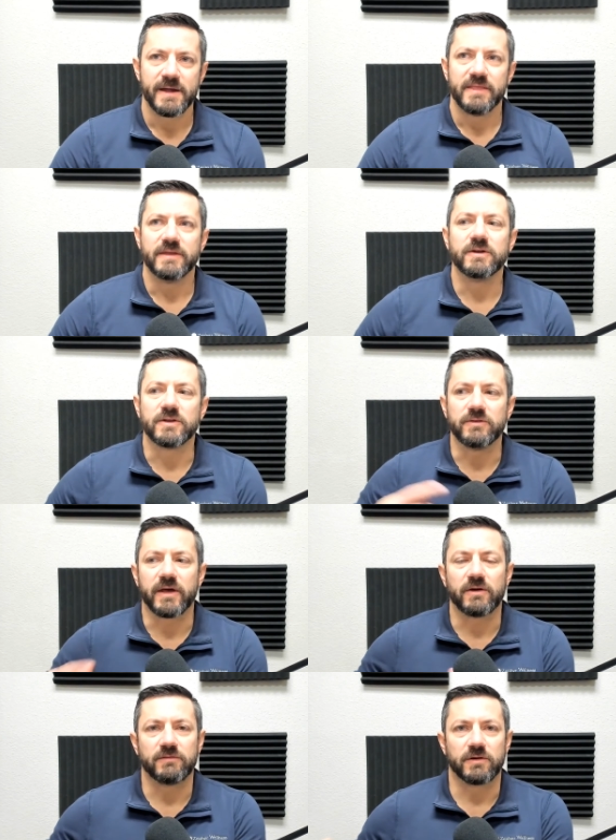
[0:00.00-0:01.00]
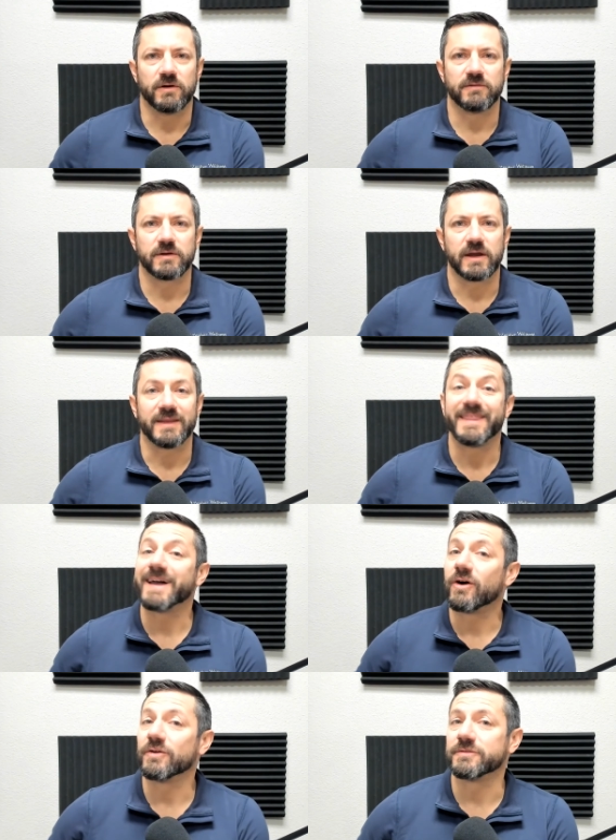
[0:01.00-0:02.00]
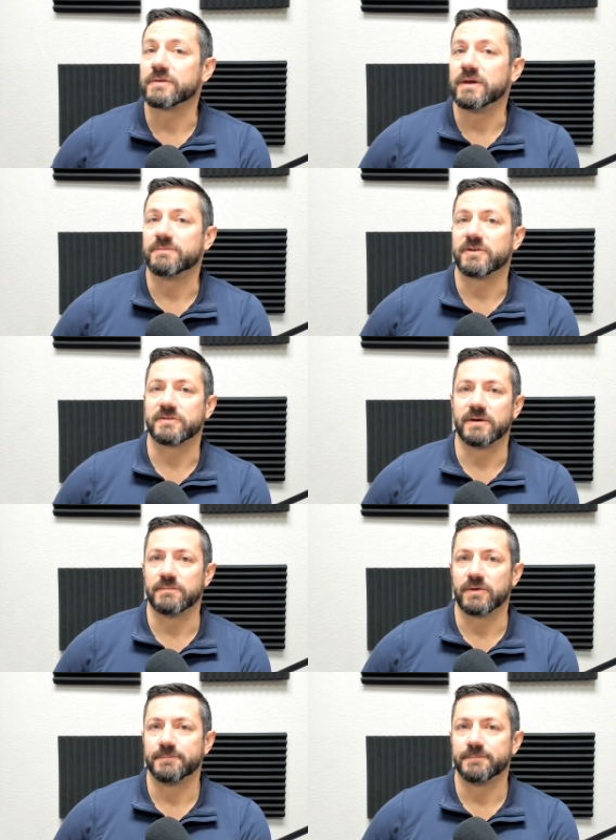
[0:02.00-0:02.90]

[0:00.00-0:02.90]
Then you can do that over and over again. That also keeps us humble.